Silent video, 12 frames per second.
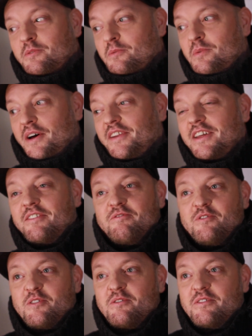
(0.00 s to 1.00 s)
running
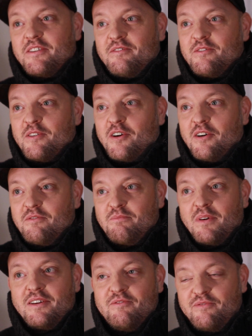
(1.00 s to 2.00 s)
for
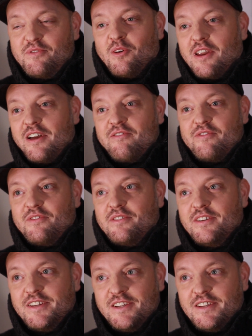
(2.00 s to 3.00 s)
my full life
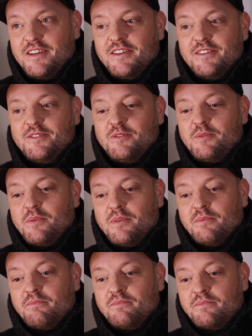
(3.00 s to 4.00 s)

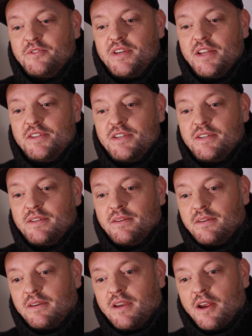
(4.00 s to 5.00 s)
and
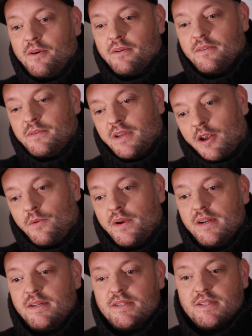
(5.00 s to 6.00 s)
changing
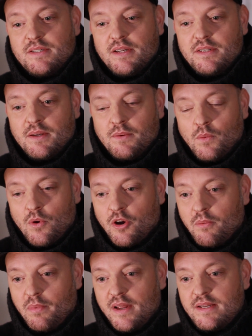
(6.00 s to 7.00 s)
careers, changing
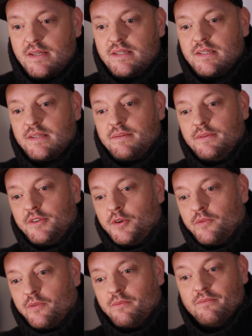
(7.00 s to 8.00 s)
workplaces,
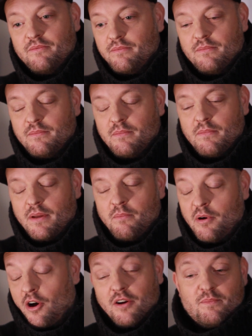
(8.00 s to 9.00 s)
new
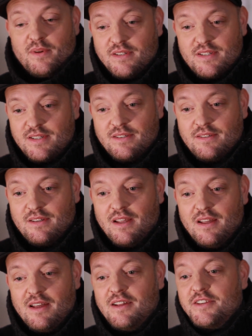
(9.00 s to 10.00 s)
apartments, and
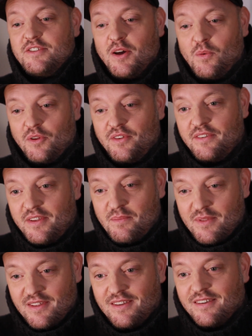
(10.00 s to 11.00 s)
so I wanted
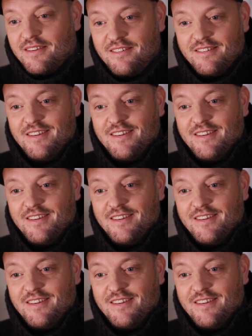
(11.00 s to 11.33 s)
something,